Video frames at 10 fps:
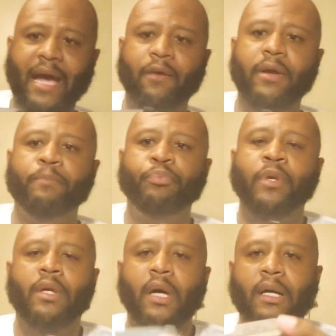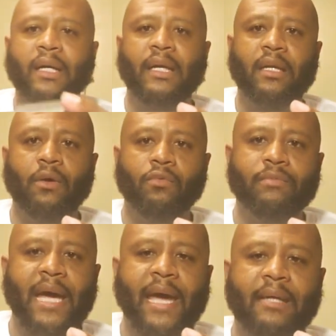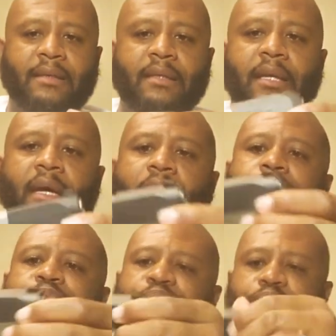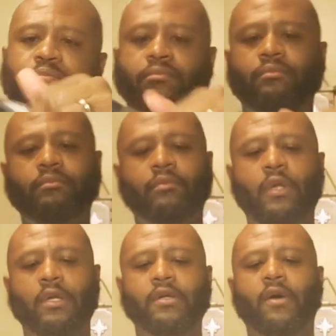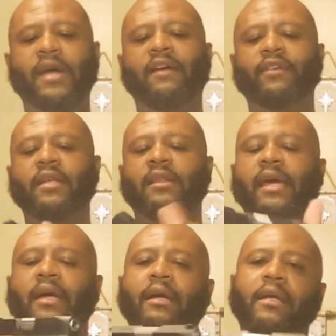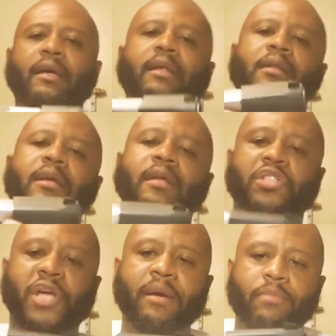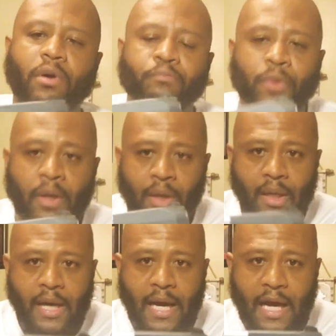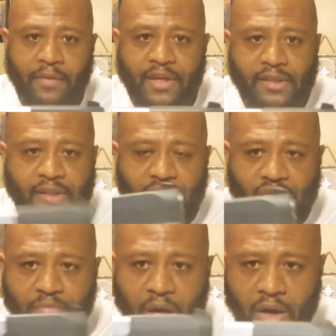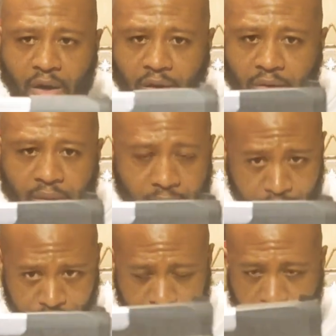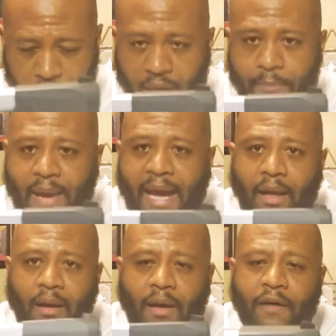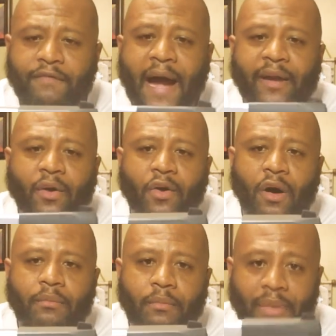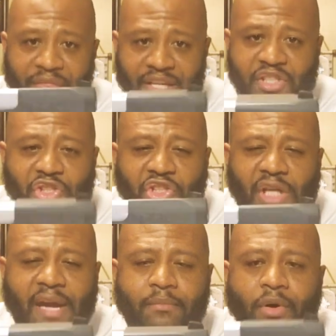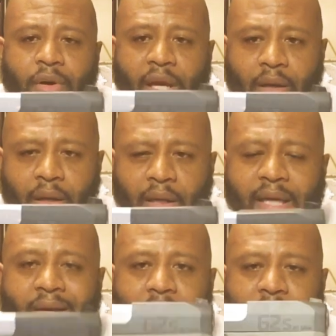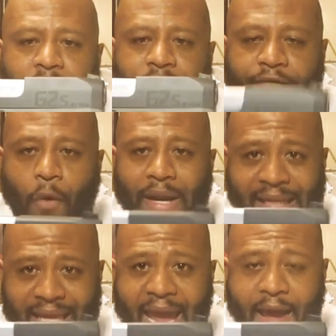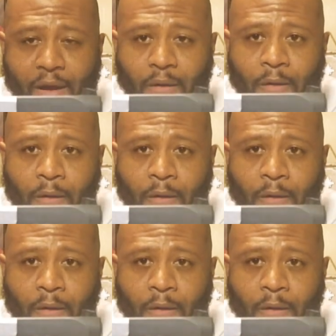carry. Again, no mags in there. Don't have anything in the, in the chamber. Uh, this is a small subcompact uh, firearm, but this is chambered in, in a 40 cal.